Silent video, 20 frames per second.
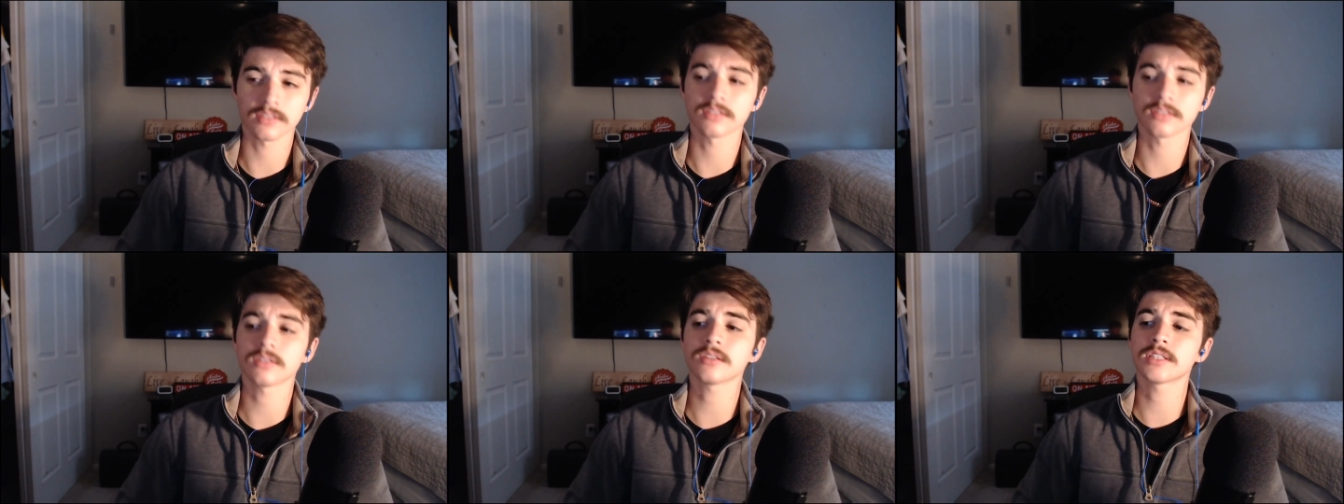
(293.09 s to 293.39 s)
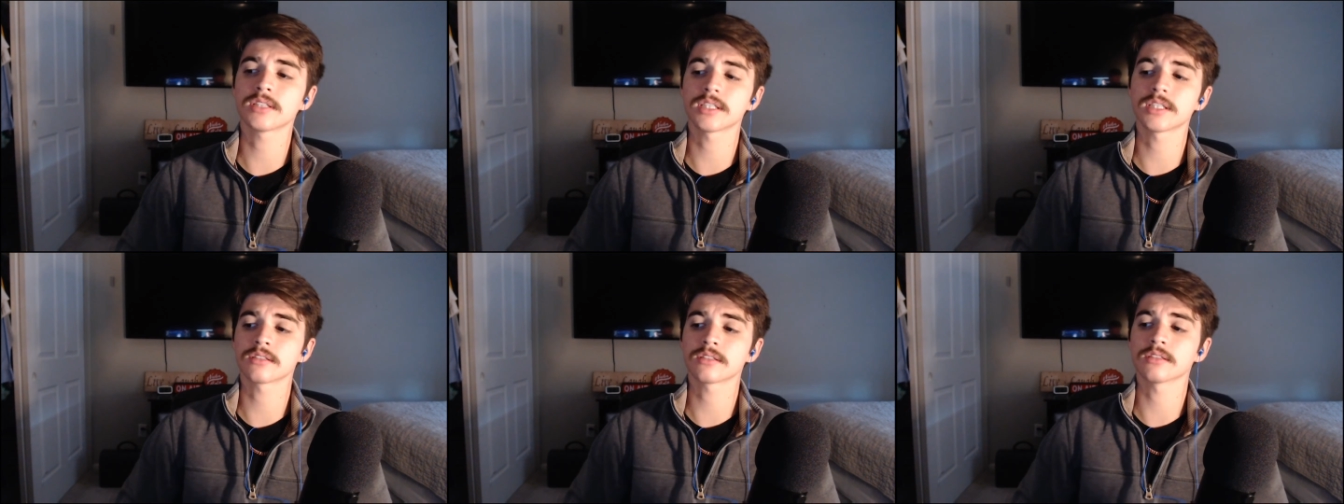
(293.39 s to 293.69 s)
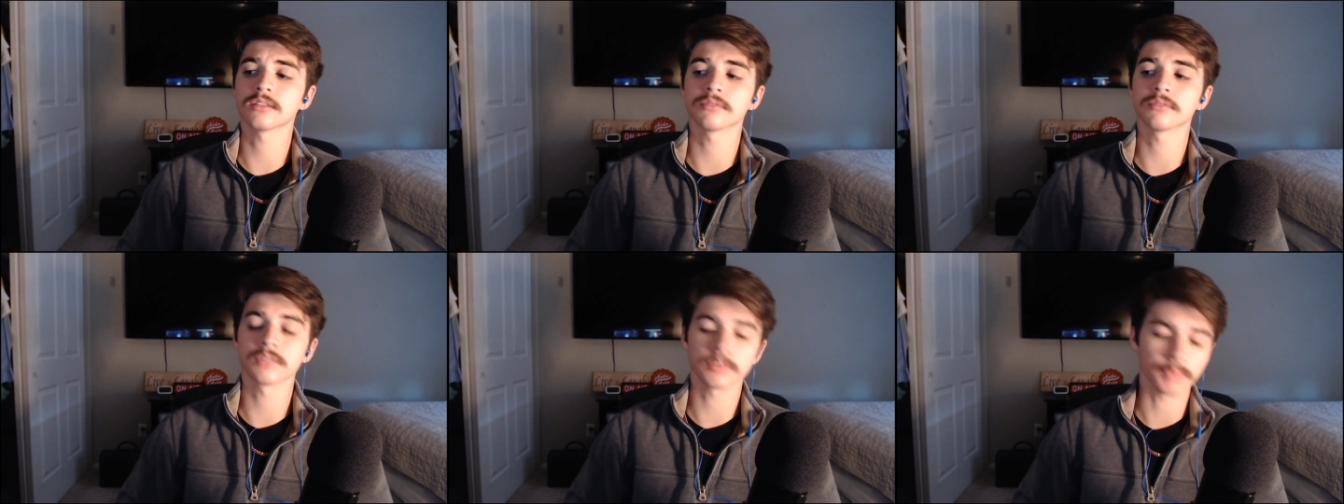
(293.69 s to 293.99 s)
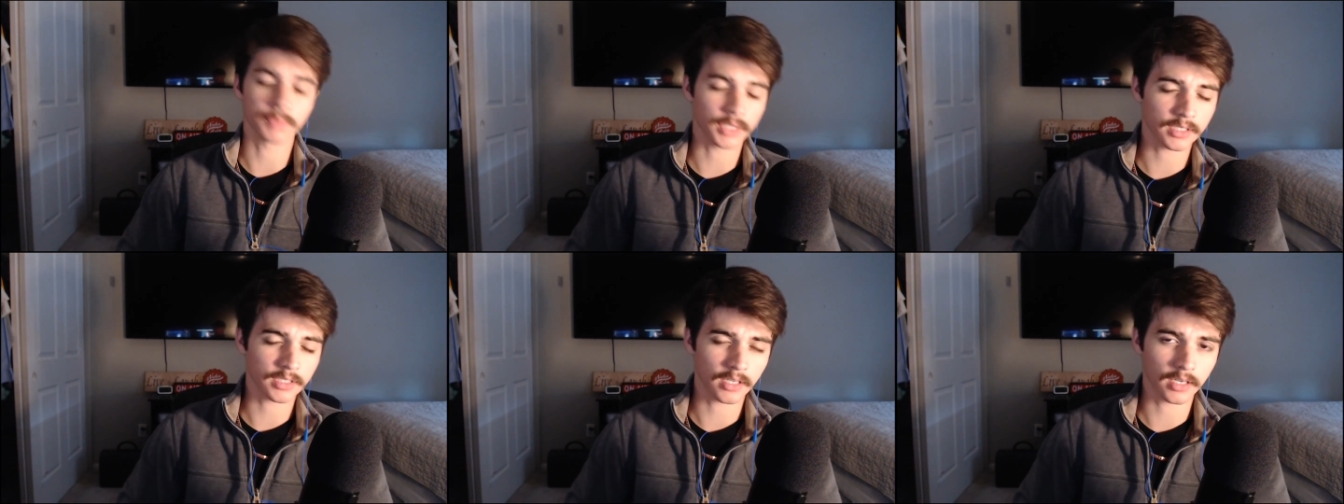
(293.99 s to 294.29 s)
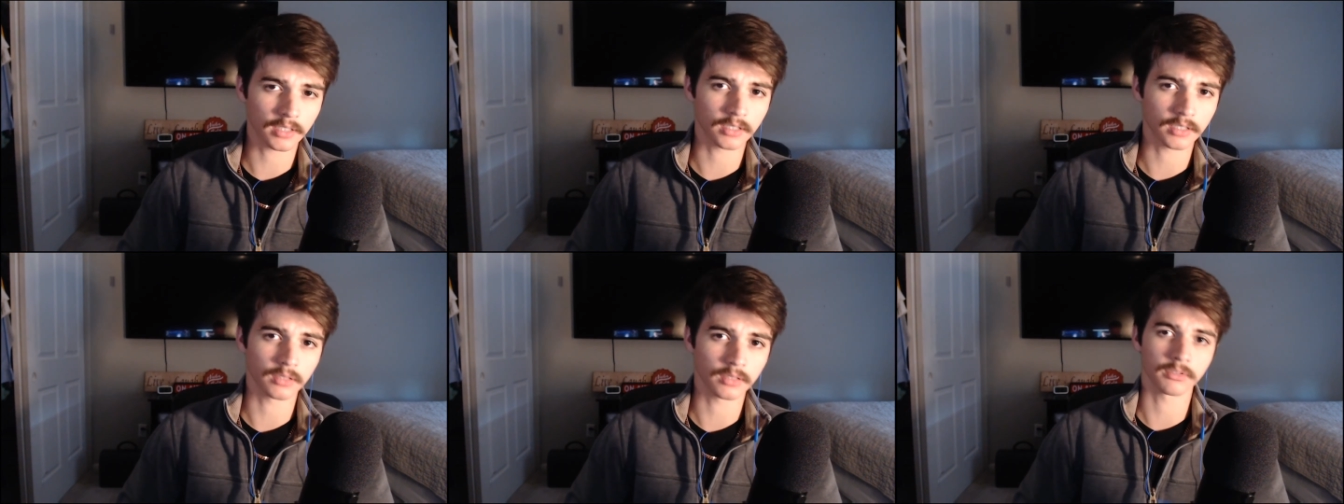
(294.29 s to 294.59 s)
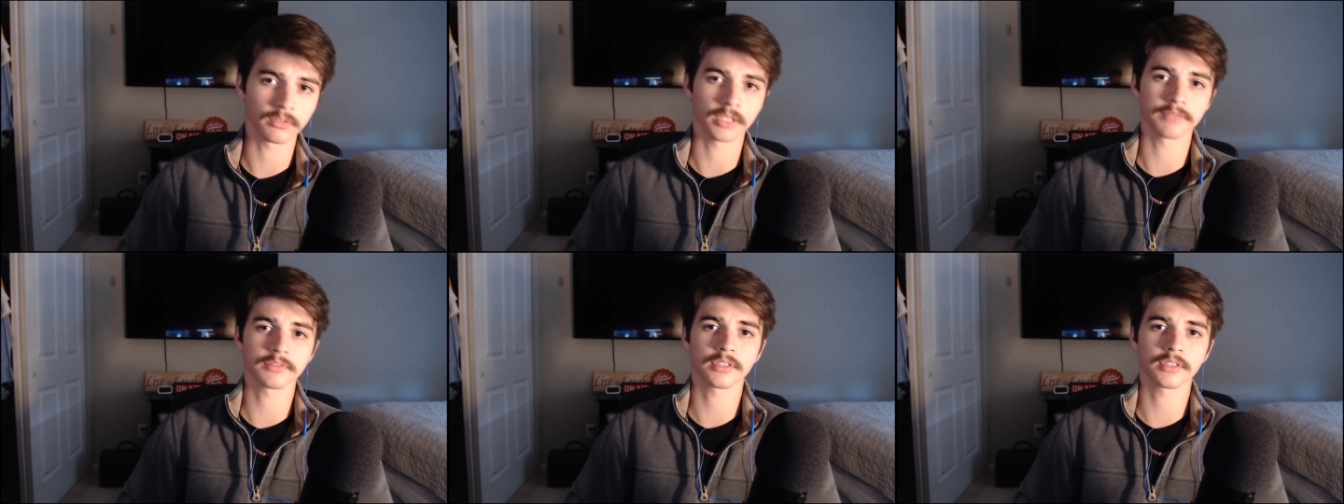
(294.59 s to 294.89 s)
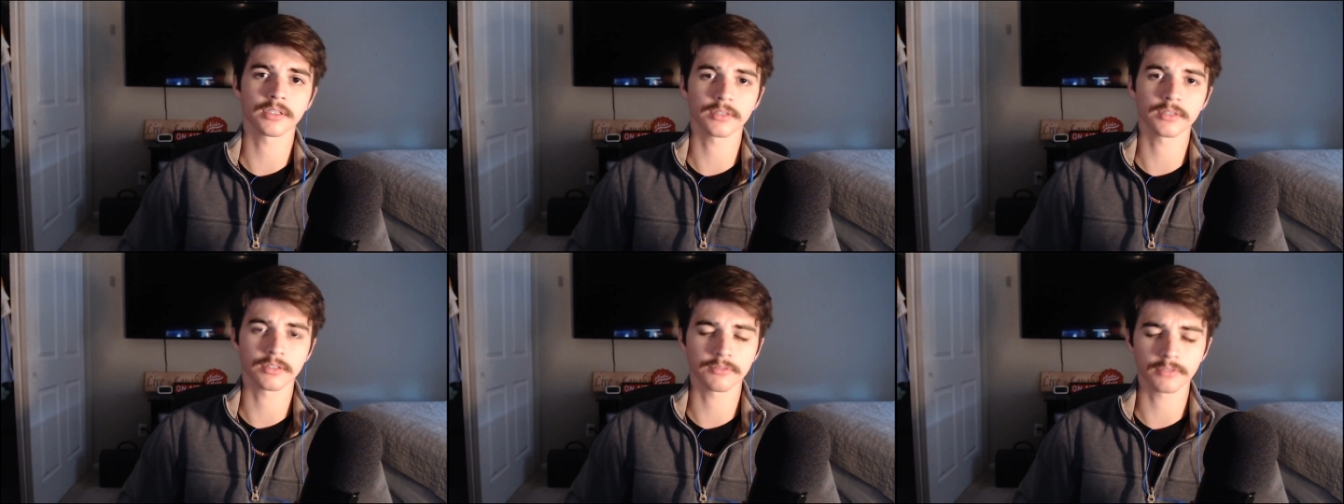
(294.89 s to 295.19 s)
That's all it takes to live a spectacular
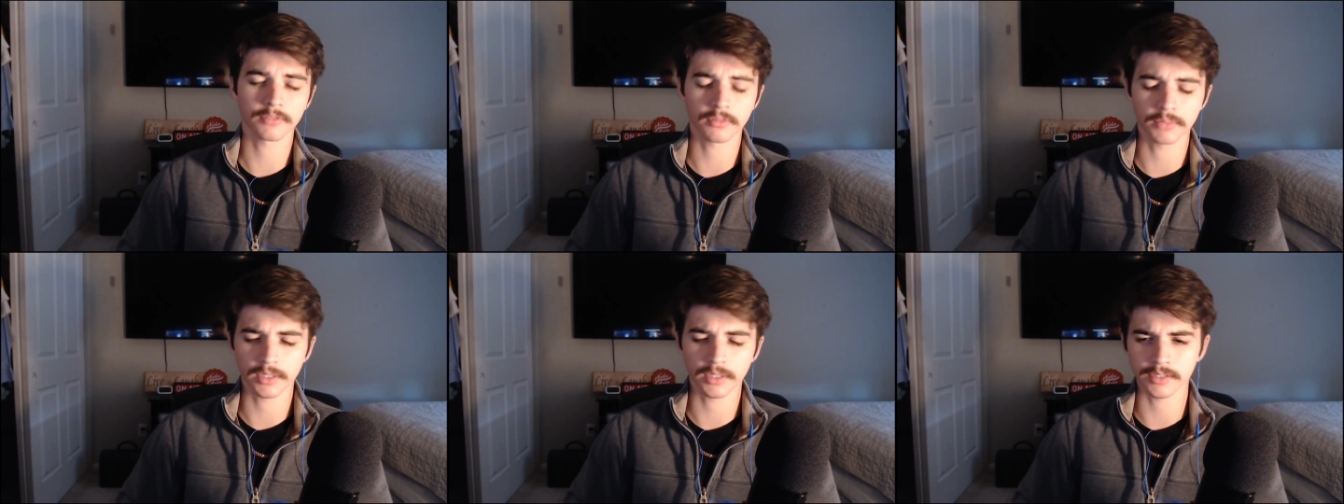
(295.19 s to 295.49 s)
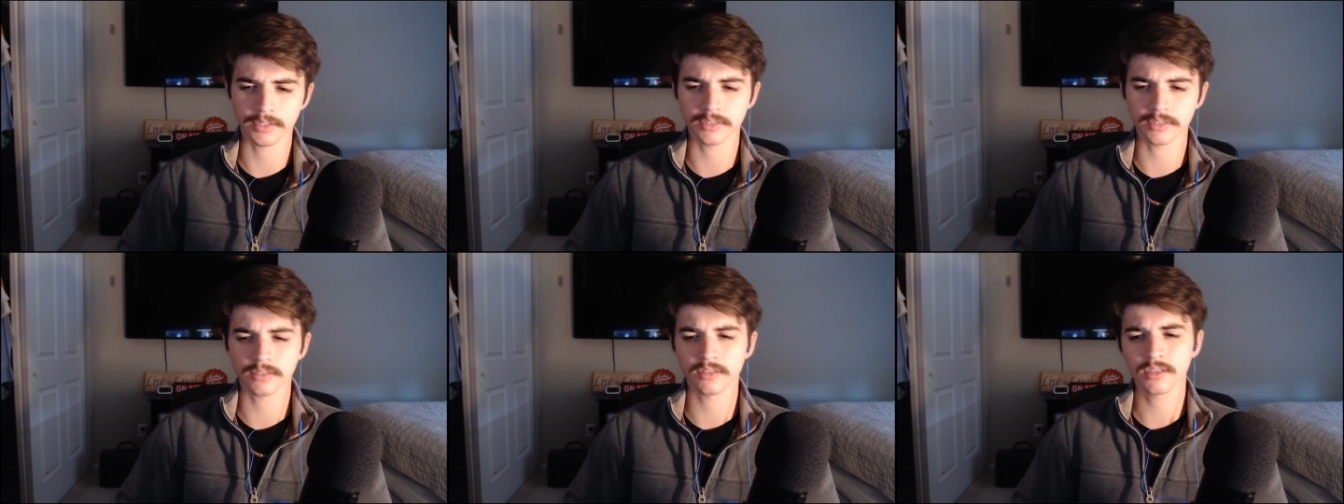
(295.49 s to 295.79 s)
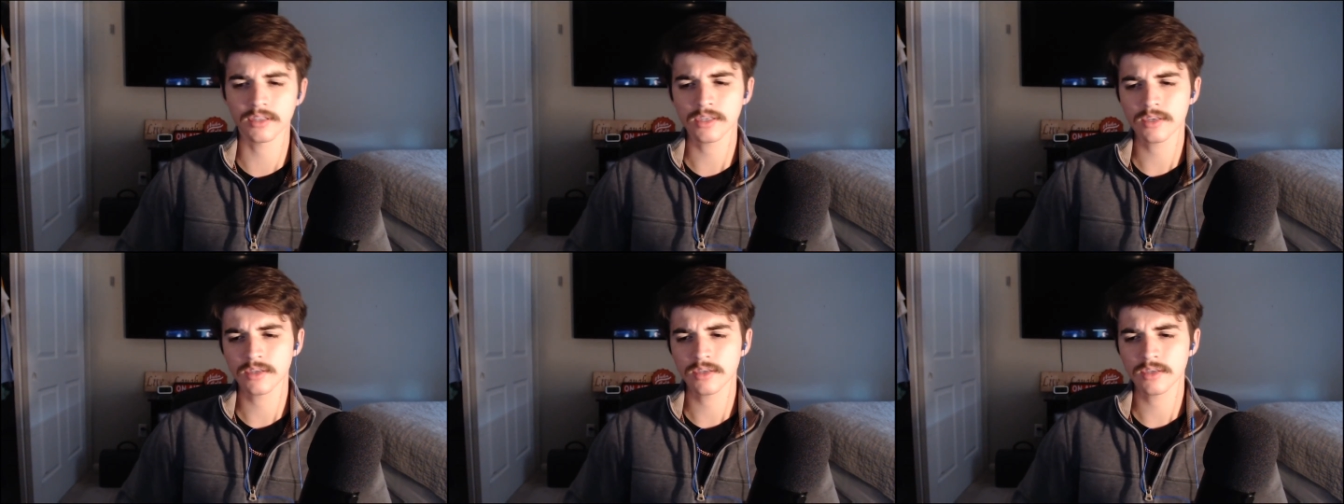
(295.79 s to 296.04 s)
lifestyle, confirmed. Now listen,